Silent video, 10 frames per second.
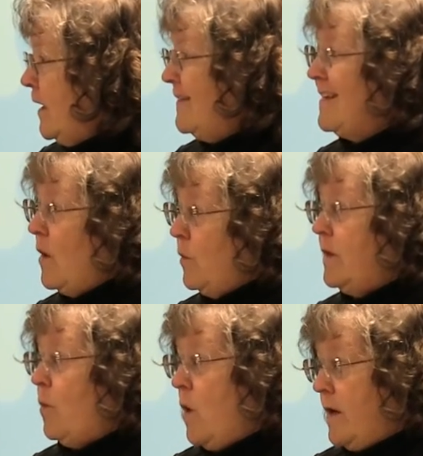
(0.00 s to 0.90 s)
it's not what
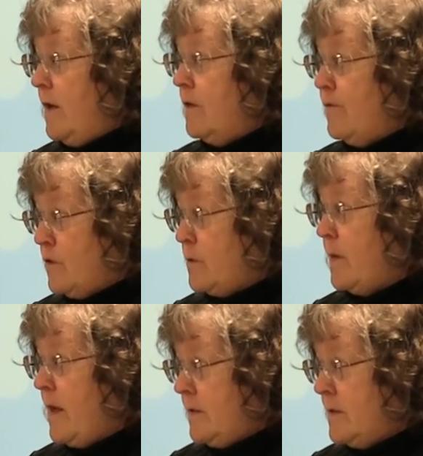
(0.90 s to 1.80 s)
they wanted in the first
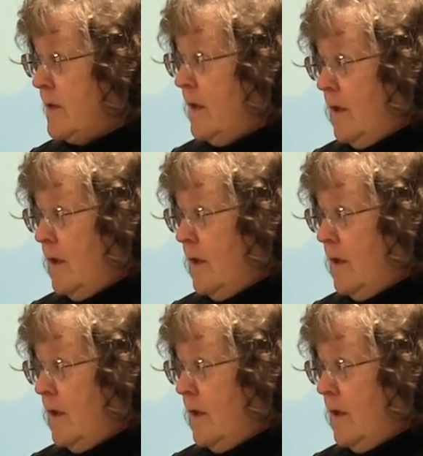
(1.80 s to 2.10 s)
place.